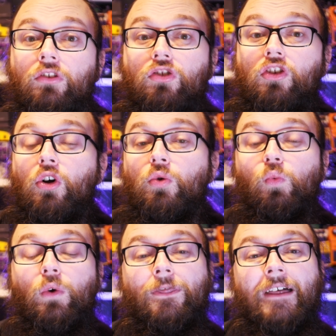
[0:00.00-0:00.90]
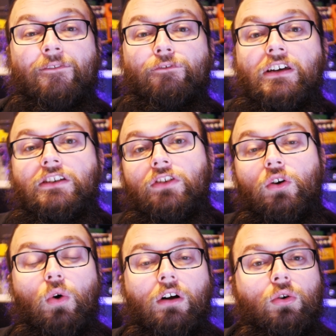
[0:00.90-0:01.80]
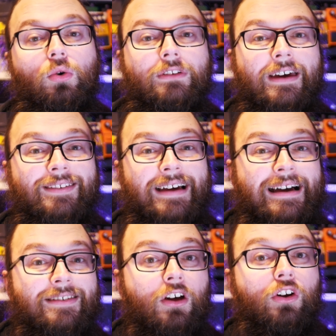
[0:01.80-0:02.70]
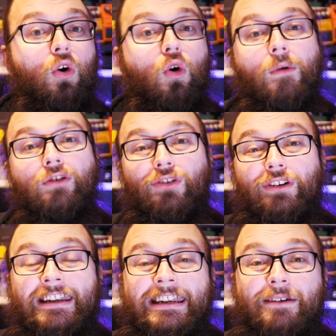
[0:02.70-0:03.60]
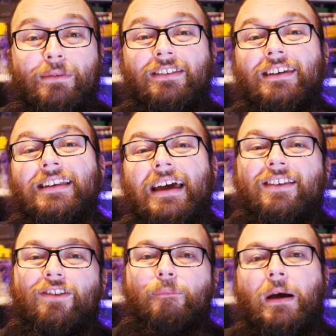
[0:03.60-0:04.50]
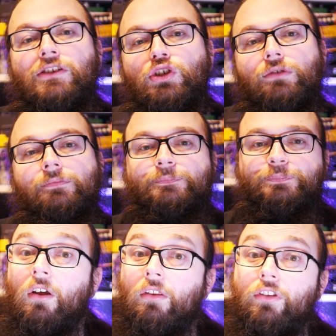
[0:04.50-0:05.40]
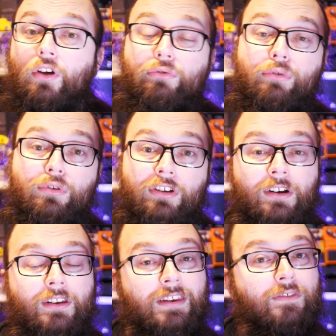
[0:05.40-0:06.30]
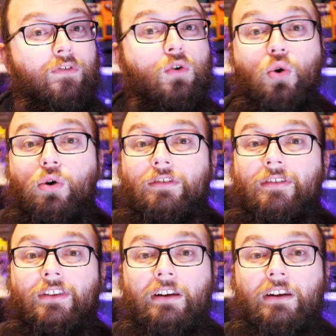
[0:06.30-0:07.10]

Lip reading: So with that feature, the Quad Cortex has an almost unlimited expansion. The other alternative, of course, is the